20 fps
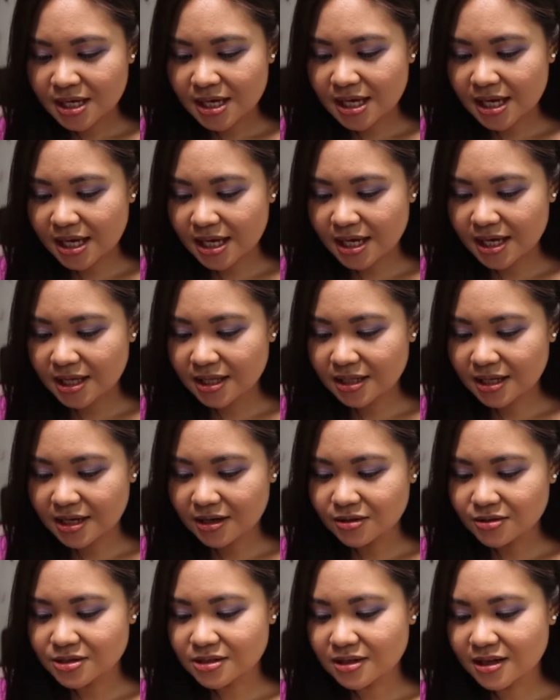And I
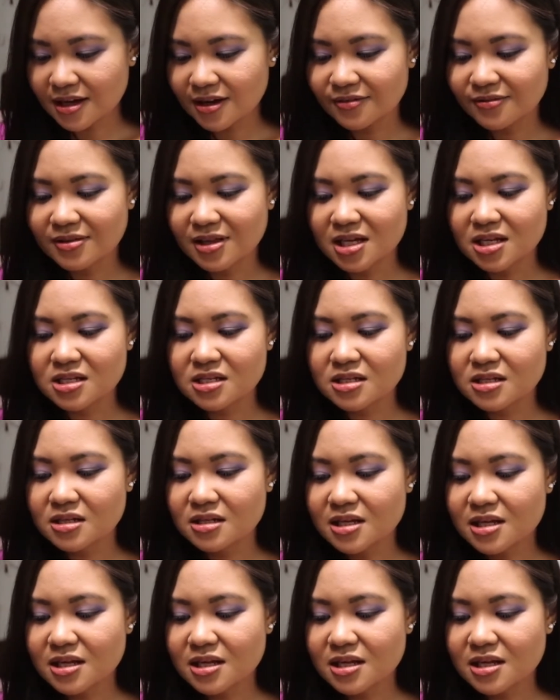also have this, The